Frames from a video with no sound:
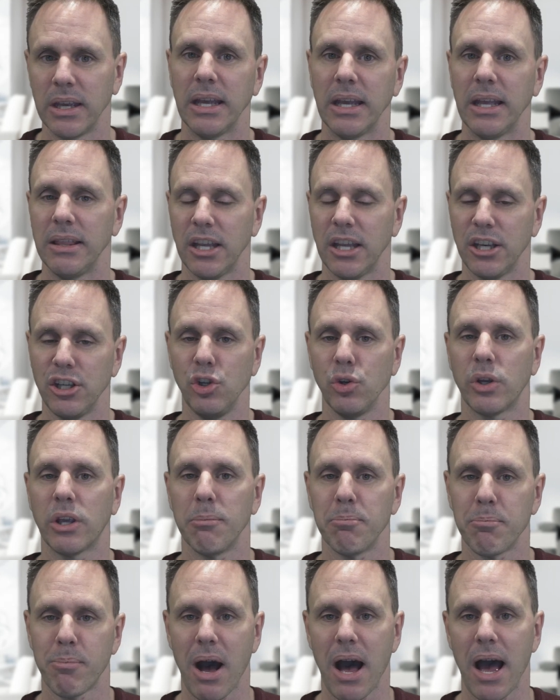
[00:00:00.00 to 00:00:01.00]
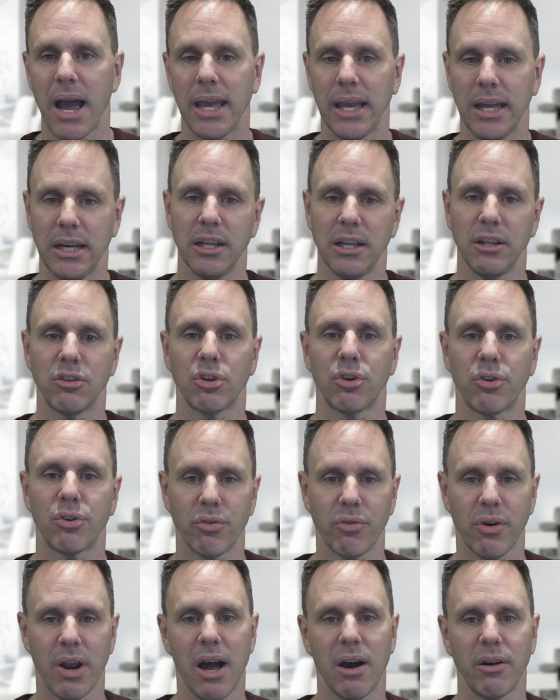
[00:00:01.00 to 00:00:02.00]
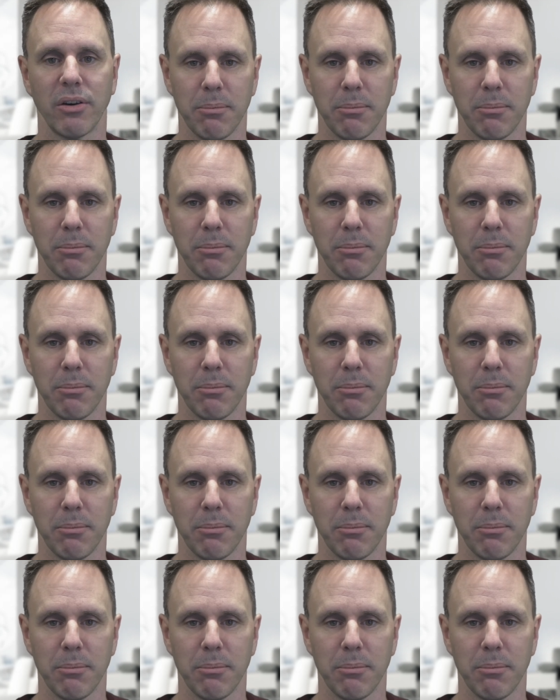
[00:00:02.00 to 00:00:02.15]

Then you can buy it and turn around